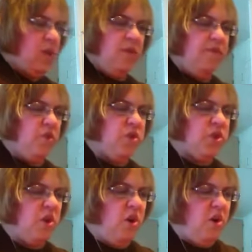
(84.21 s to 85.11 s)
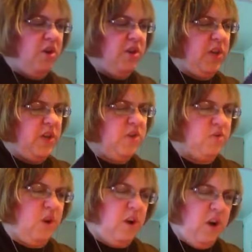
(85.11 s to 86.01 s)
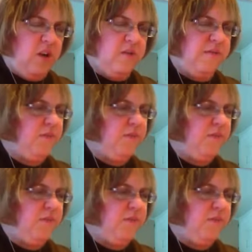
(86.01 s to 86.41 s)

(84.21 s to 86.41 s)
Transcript: The first card that I draw